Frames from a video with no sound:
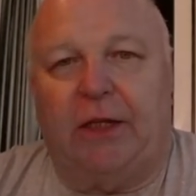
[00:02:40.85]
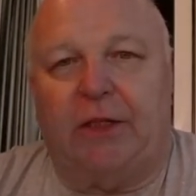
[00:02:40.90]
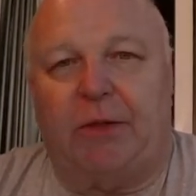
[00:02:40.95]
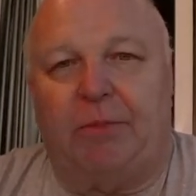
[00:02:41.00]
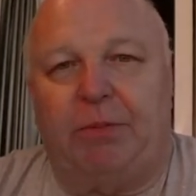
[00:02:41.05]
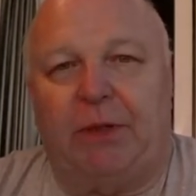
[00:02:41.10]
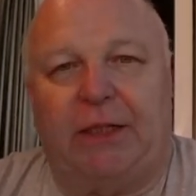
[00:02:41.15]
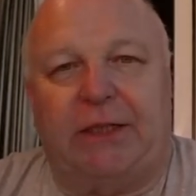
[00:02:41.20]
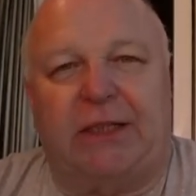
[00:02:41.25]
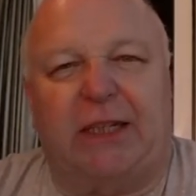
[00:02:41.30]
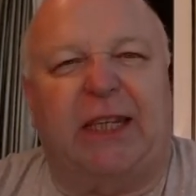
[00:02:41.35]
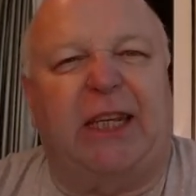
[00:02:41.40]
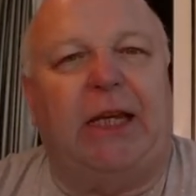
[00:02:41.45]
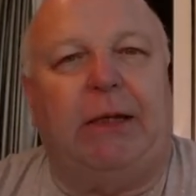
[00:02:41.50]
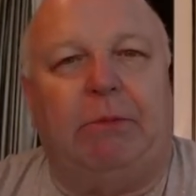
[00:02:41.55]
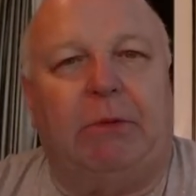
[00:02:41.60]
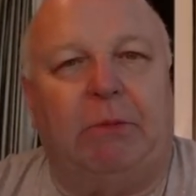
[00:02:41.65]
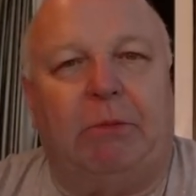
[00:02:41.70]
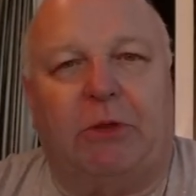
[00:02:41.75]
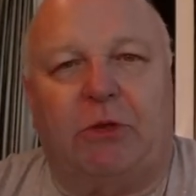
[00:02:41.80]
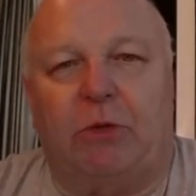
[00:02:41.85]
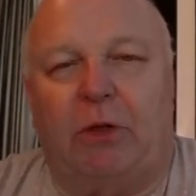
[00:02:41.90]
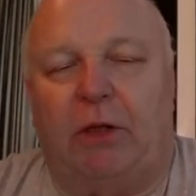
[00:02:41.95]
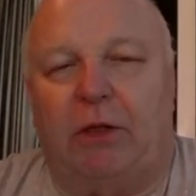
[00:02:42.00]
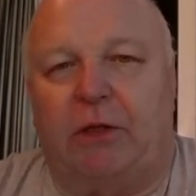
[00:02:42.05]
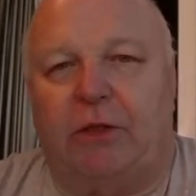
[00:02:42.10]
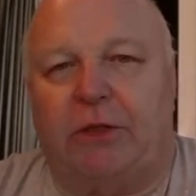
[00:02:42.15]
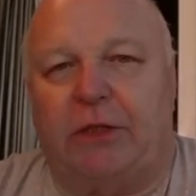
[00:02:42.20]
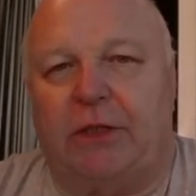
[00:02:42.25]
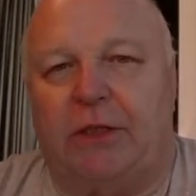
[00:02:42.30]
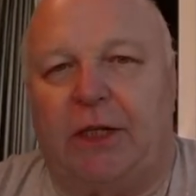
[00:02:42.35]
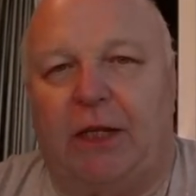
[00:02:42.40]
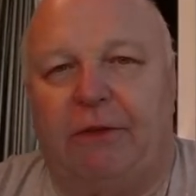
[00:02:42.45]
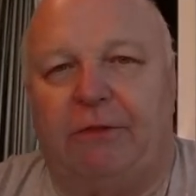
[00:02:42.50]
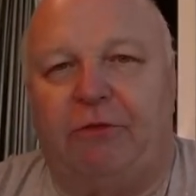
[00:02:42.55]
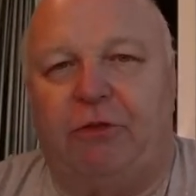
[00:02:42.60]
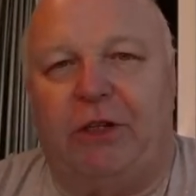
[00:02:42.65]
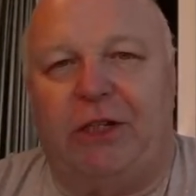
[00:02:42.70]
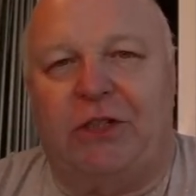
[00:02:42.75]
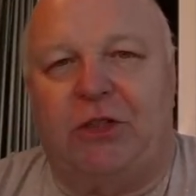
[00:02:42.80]
It's a place to keep them as well because it's
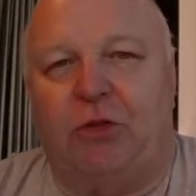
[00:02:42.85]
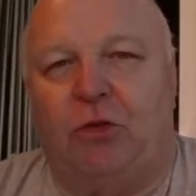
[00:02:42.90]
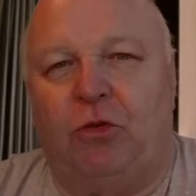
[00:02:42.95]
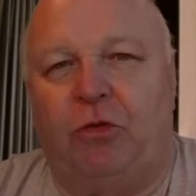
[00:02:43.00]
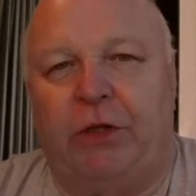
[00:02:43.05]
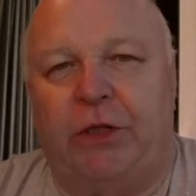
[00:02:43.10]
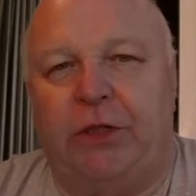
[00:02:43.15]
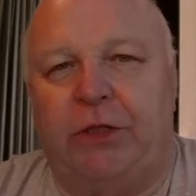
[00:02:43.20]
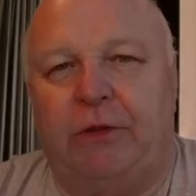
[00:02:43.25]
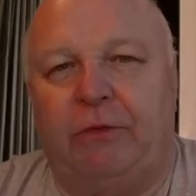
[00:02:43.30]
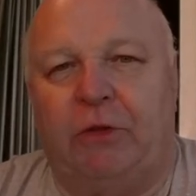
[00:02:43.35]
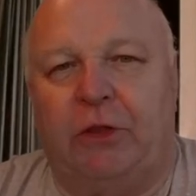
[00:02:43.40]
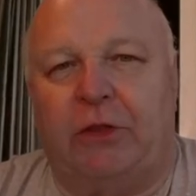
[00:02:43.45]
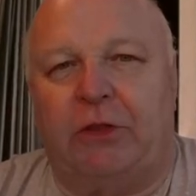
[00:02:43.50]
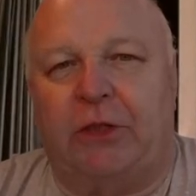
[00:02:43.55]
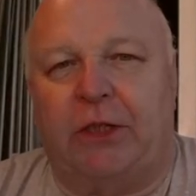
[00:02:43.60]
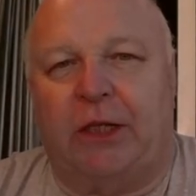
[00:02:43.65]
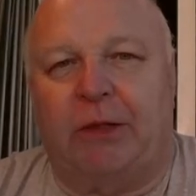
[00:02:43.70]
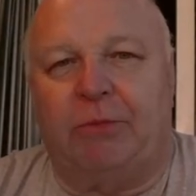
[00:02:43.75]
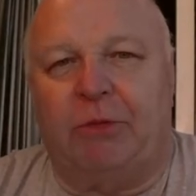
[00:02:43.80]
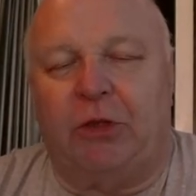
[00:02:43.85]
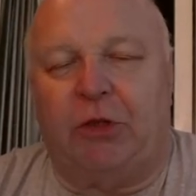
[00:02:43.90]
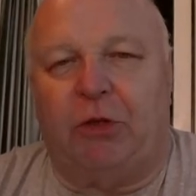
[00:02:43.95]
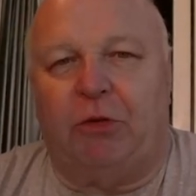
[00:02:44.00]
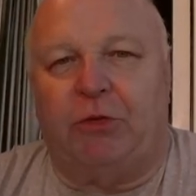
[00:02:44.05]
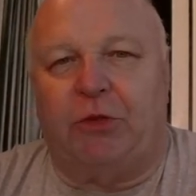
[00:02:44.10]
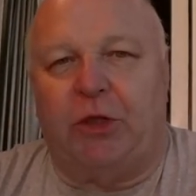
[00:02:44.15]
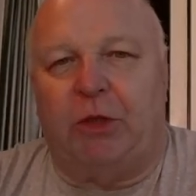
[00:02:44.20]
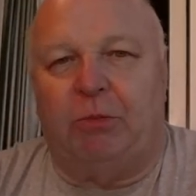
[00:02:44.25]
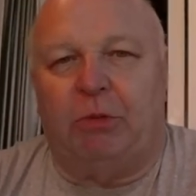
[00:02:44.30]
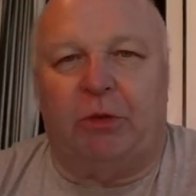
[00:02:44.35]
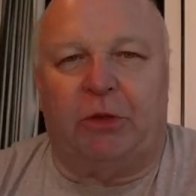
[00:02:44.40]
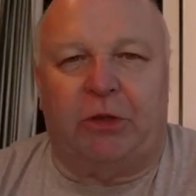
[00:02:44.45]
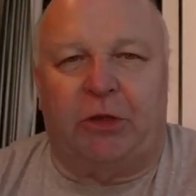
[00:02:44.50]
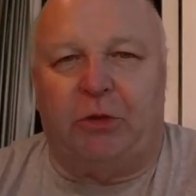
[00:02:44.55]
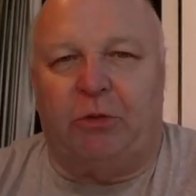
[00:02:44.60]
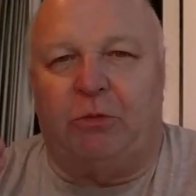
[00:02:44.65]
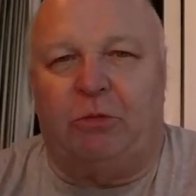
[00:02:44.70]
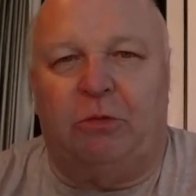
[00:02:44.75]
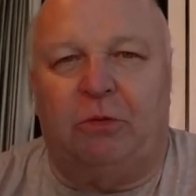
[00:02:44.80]
like free storage if you stick them to YouTube.
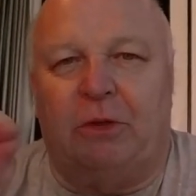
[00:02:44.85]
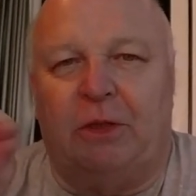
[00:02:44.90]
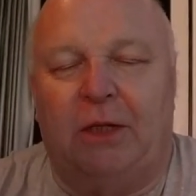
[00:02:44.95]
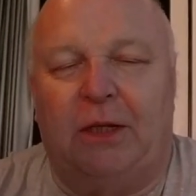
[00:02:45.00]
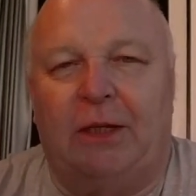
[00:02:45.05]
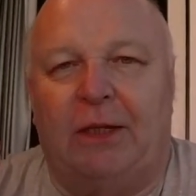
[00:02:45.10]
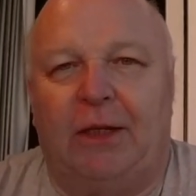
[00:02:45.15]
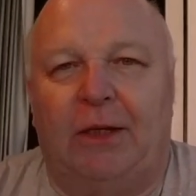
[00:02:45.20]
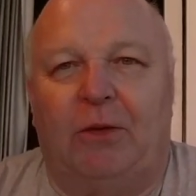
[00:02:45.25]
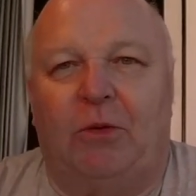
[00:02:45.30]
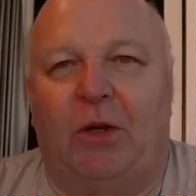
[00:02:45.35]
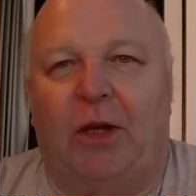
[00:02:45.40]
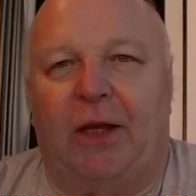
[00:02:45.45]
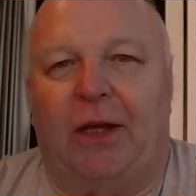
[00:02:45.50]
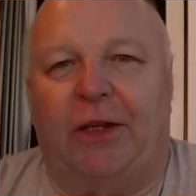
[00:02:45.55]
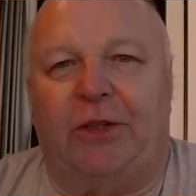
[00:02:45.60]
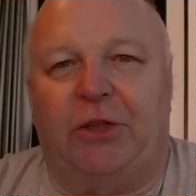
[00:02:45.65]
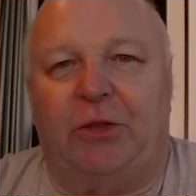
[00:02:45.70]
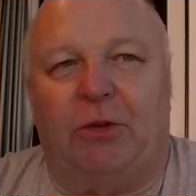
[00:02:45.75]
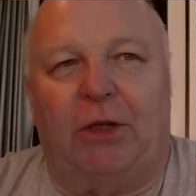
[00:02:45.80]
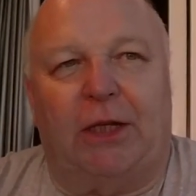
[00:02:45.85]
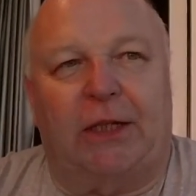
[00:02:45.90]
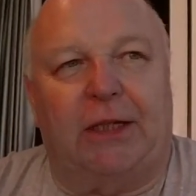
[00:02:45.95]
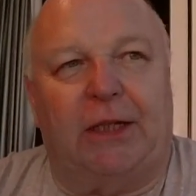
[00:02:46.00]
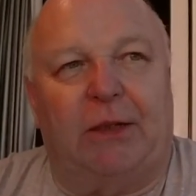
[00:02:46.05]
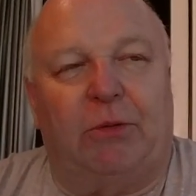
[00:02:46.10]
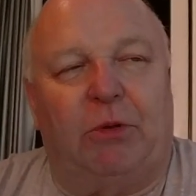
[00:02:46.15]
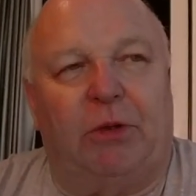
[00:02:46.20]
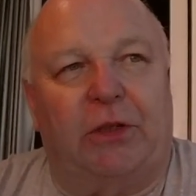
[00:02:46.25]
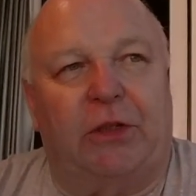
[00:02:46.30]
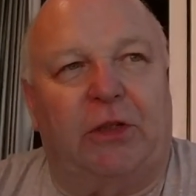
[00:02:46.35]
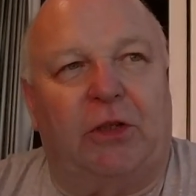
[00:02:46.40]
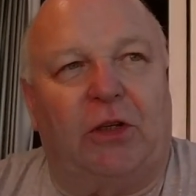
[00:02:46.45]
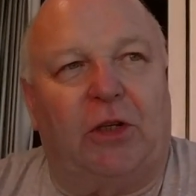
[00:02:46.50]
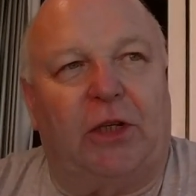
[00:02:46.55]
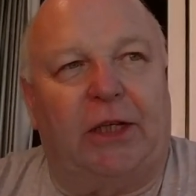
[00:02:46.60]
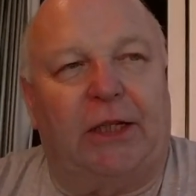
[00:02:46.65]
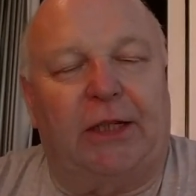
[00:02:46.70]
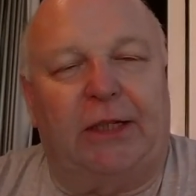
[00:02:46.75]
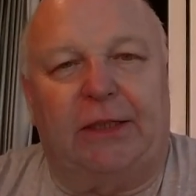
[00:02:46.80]
But I do like a, what they
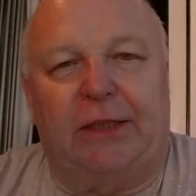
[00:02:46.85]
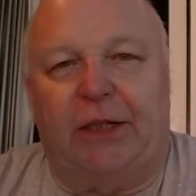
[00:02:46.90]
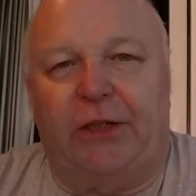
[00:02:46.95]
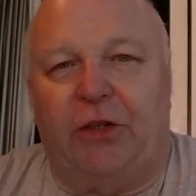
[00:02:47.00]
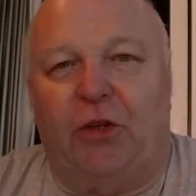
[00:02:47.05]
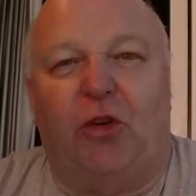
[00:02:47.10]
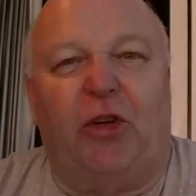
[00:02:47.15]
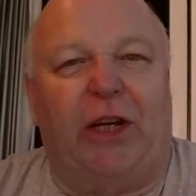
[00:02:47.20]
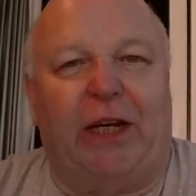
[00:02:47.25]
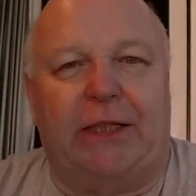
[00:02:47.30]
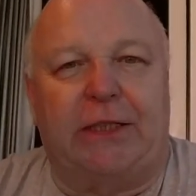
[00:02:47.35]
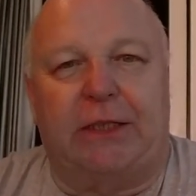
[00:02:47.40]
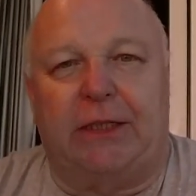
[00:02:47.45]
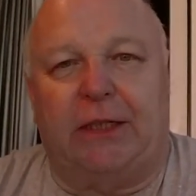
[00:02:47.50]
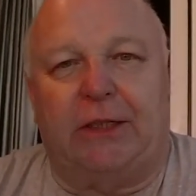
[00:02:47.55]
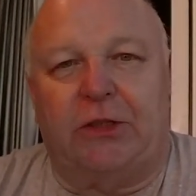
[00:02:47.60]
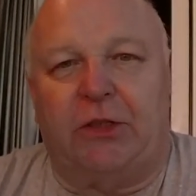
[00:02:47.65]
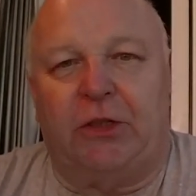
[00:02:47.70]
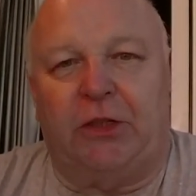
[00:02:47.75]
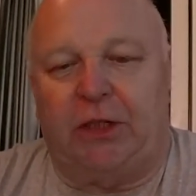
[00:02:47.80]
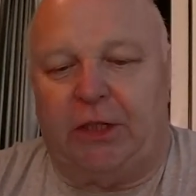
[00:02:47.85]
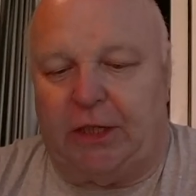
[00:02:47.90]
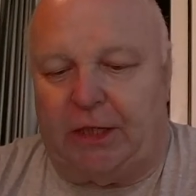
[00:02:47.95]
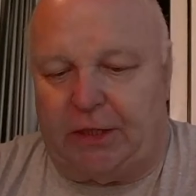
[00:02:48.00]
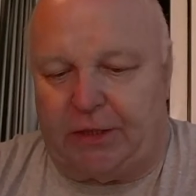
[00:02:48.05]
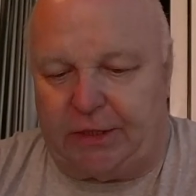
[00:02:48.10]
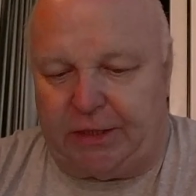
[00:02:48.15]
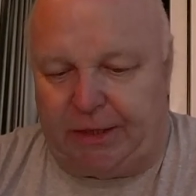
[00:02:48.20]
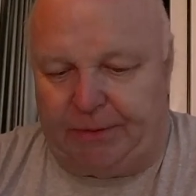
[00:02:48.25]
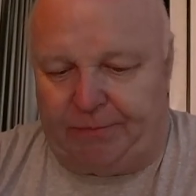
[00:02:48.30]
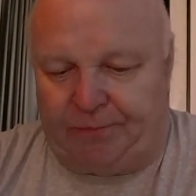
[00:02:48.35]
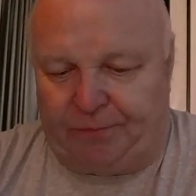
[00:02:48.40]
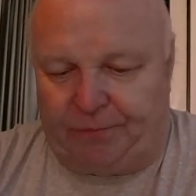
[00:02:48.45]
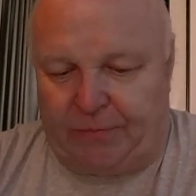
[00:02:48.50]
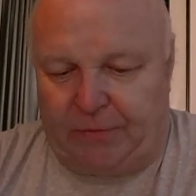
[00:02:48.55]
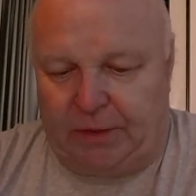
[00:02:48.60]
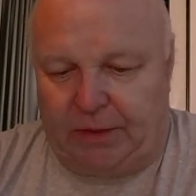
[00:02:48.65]
call an unlisted, so you can't see them.